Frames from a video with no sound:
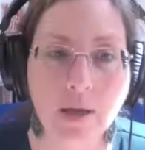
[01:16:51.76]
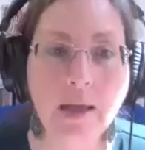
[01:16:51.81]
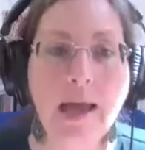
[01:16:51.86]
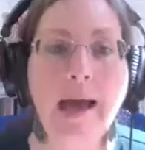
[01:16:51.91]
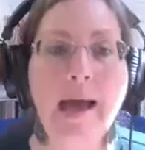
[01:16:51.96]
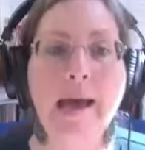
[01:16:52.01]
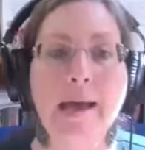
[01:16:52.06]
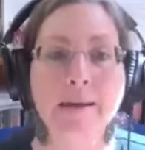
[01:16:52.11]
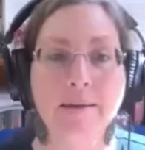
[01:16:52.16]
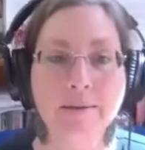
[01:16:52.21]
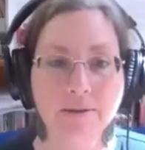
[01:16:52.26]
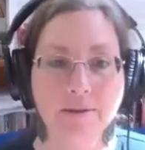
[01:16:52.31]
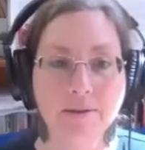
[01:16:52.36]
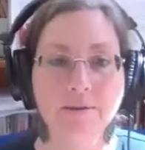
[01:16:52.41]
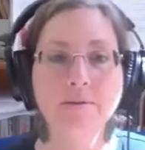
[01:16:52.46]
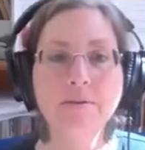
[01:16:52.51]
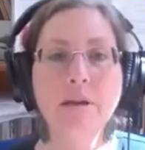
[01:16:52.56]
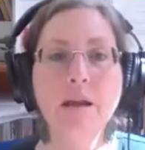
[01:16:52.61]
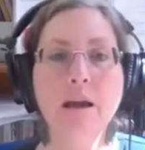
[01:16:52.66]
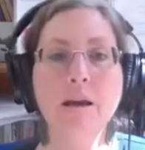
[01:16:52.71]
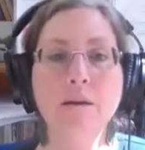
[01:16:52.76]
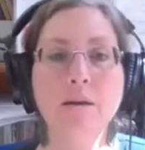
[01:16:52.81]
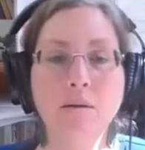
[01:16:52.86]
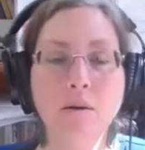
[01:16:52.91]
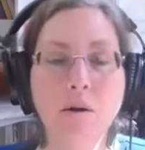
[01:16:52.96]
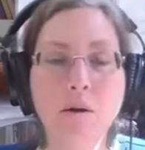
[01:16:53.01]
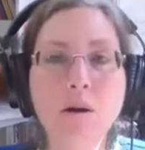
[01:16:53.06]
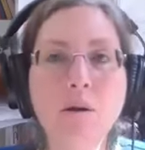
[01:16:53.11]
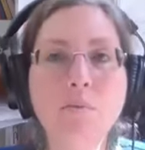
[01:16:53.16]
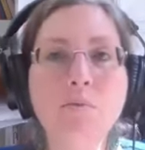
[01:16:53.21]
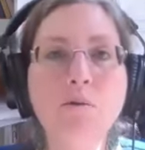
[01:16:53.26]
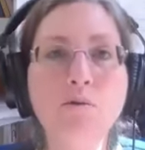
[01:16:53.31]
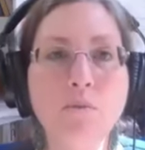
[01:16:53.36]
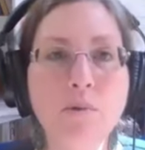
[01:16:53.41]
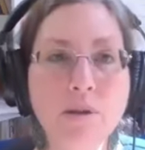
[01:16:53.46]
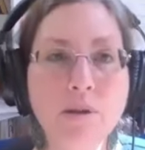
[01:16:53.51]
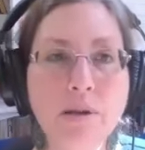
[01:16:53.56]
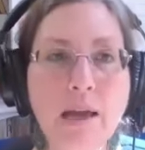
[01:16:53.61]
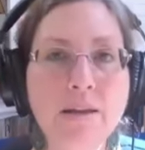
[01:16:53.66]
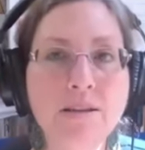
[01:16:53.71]
as. Yeah. Art and
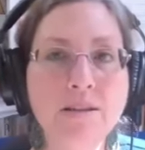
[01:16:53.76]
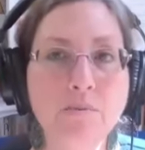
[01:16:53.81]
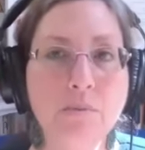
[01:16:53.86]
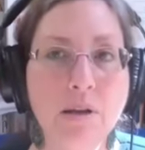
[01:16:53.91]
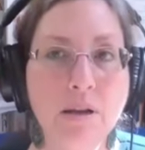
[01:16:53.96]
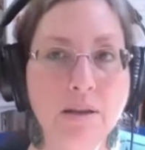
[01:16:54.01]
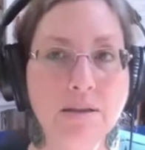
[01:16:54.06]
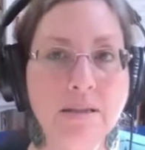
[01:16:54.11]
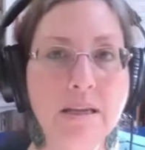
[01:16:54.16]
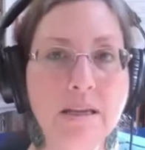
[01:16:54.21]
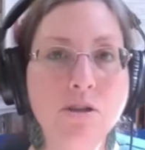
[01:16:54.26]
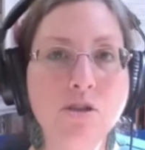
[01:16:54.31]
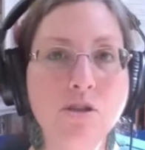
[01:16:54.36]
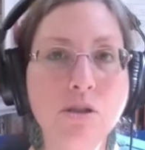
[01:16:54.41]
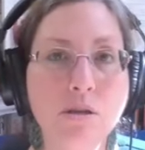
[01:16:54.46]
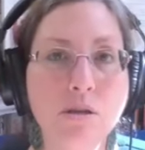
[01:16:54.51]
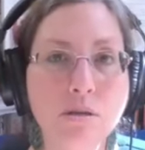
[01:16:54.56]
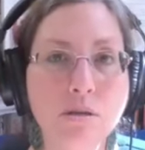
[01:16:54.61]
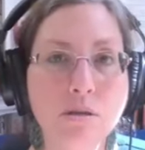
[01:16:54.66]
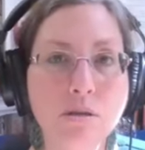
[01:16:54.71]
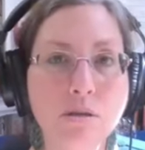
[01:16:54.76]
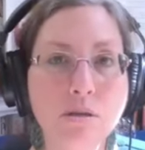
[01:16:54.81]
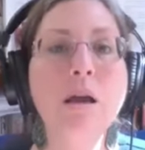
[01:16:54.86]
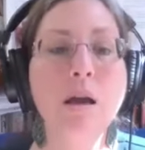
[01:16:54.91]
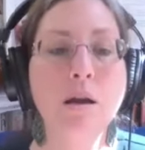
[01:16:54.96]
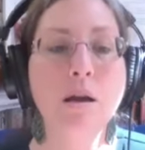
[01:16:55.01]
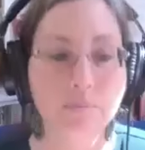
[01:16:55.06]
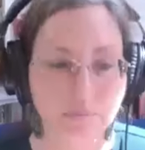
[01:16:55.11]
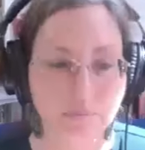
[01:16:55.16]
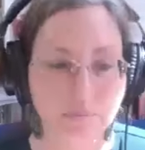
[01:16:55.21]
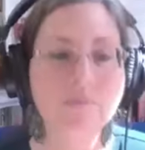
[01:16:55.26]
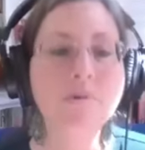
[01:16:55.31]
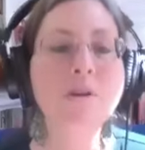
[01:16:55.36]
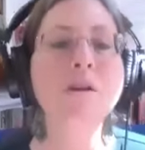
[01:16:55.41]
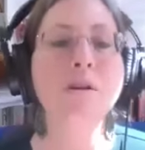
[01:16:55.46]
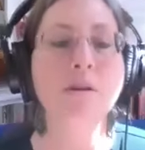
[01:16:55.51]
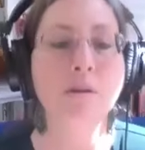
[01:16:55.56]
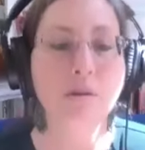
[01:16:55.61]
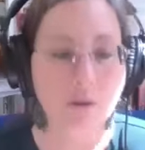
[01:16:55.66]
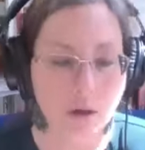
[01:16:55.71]
movement as meditation. Yeah.
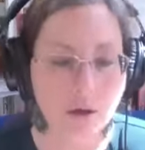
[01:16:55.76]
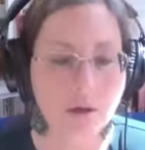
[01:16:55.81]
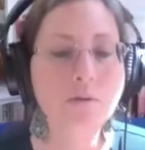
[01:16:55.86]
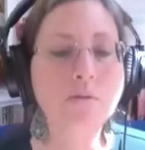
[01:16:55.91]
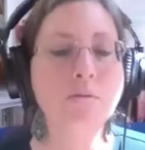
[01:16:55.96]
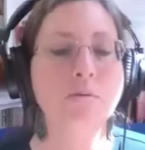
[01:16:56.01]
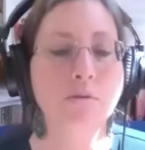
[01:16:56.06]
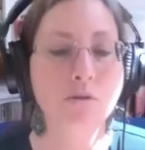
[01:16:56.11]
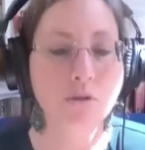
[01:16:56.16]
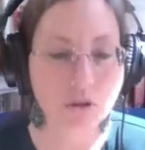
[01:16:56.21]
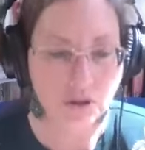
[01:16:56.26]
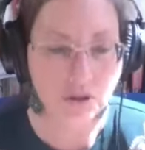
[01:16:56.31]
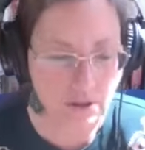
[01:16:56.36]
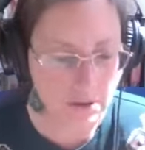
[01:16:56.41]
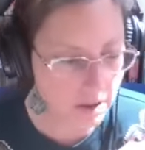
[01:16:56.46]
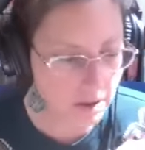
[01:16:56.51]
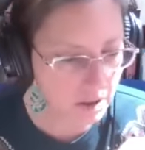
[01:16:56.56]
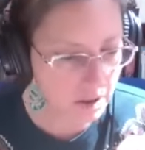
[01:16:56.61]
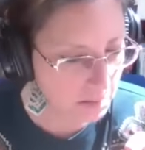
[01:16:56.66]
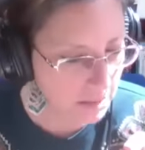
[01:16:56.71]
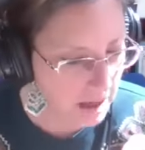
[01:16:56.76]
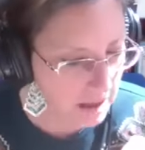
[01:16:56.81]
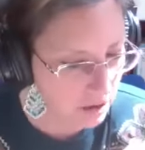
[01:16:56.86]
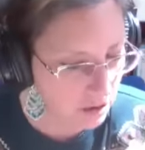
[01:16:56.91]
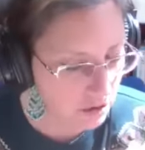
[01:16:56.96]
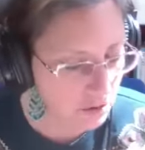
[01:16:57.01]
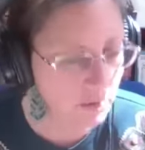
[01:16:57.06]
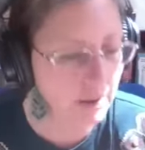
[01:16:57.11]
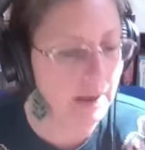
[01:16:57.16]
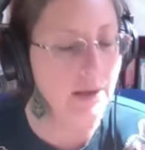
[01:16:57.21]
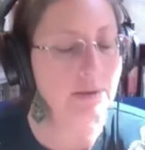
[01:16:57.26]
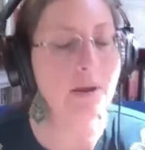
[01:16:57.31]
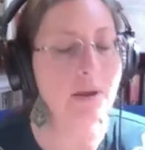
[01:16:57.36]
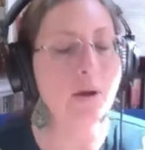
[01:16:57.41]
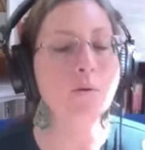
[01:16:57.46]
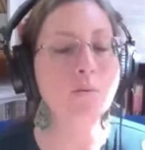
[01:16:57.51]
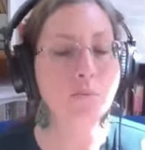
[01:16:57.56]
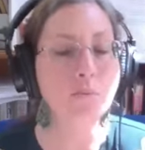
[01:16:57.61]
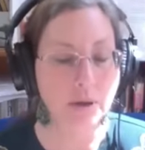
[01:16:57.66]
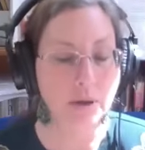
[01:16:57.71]
Good. Just a little minor tweak
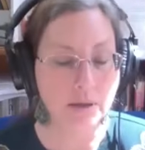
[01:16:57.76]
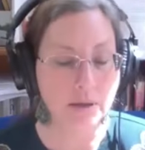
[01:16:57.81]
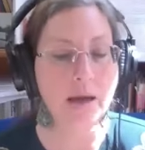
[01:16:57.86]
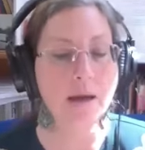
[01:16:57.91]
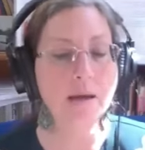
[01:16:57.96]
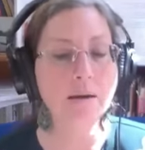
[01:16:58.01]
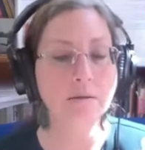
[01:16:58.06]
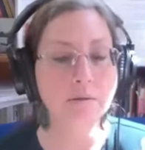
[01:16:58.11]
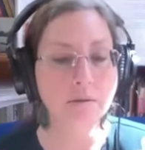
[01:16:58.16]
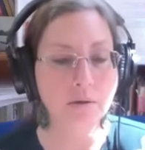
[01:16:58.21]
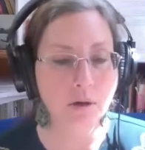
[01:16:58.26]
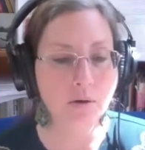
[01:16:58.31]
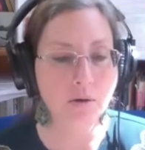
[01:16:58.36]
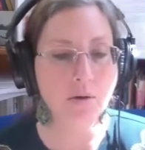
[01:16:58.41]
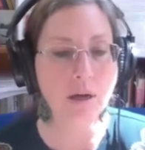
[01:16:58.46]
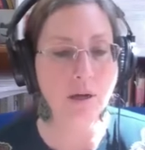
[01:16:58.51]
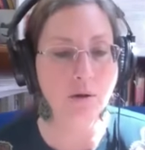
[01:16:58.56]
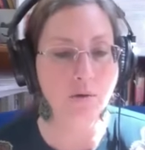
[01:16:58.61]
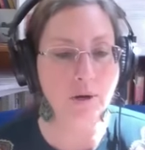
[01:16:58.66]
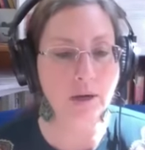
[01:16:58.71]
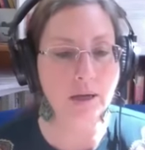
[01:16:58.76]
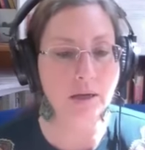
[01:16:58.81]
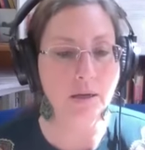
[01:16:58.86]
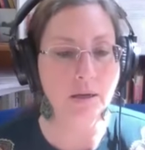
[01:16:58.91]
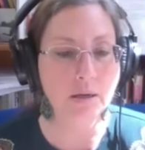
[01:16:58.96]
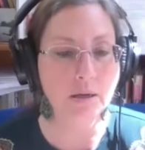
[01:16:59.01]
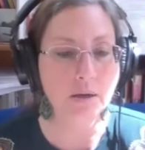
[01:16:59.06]
there. But yeah. Okay, great.